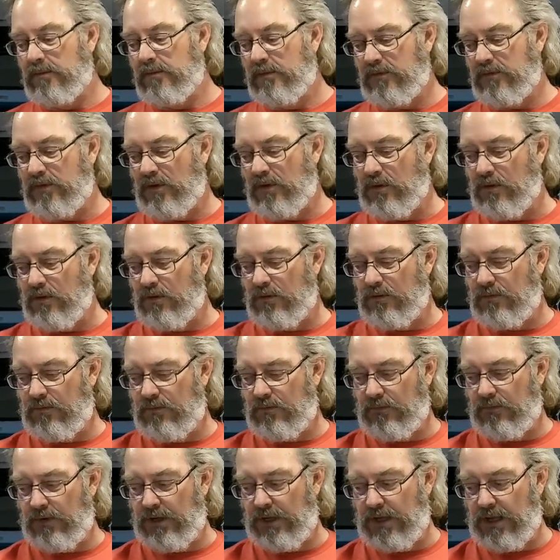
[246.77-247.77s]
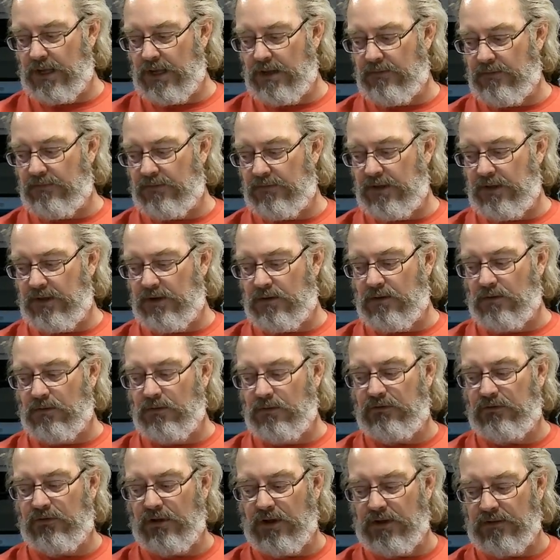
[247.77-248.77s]
So we have the
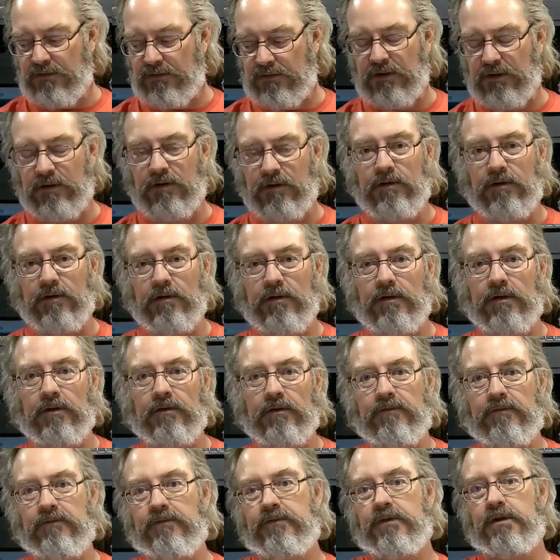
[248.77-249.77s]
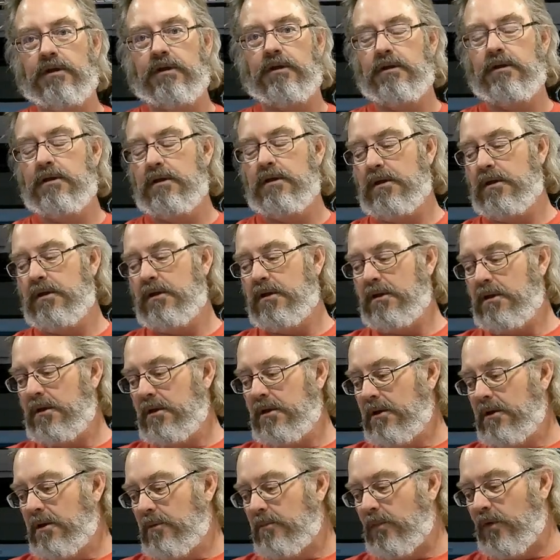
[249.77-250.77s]
cold shots here of
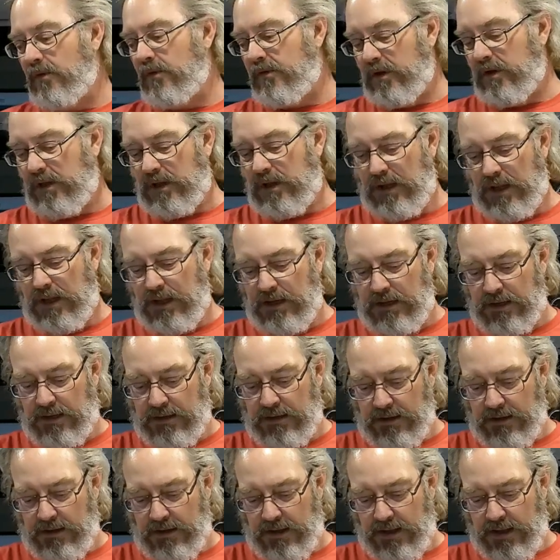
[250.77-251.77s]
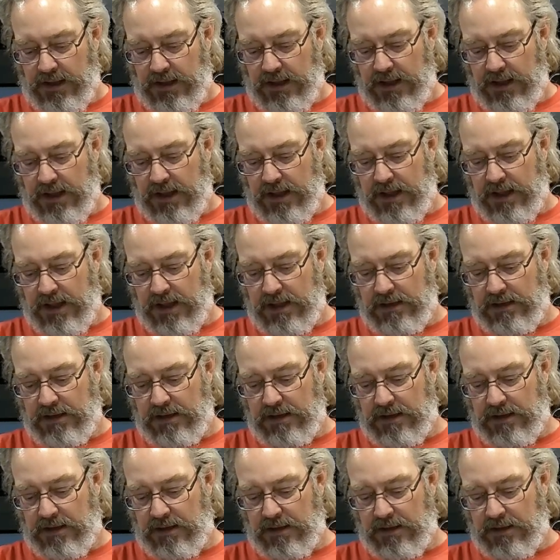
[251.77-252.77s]
Molson Canadian, and
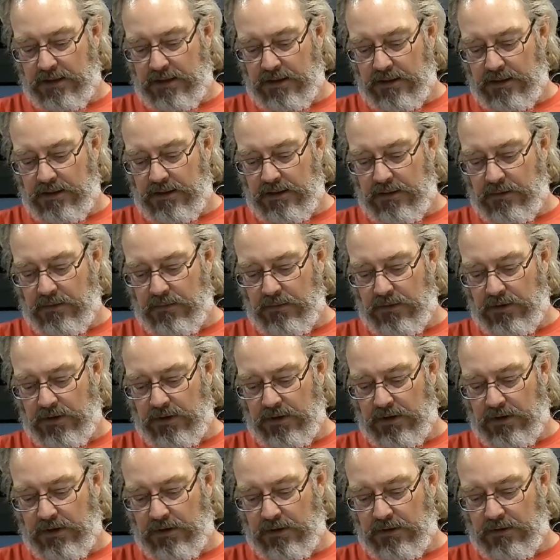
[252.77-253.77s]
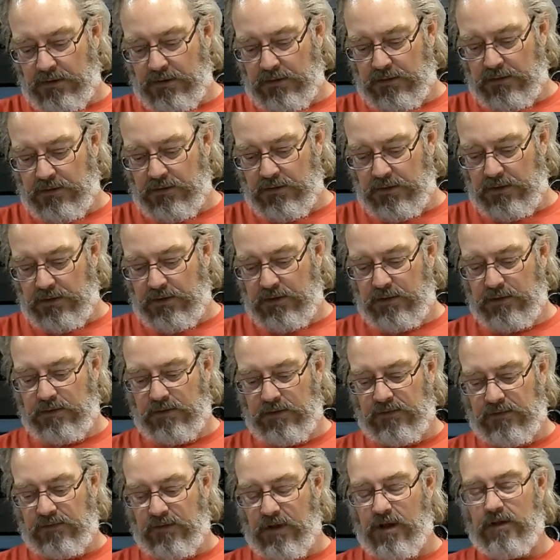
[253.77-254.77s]
we're gonna cook
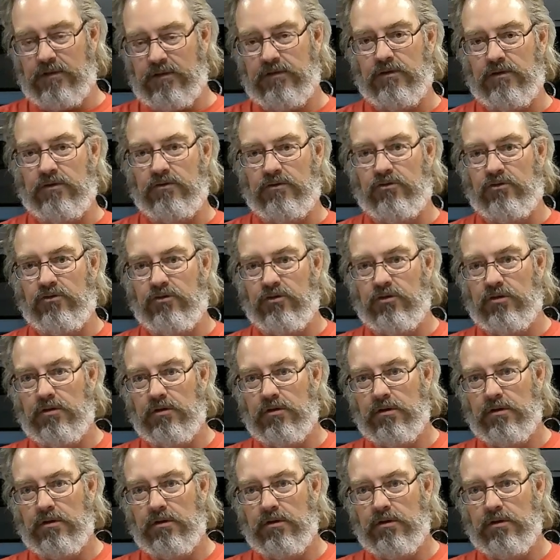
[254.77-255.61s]
the sausage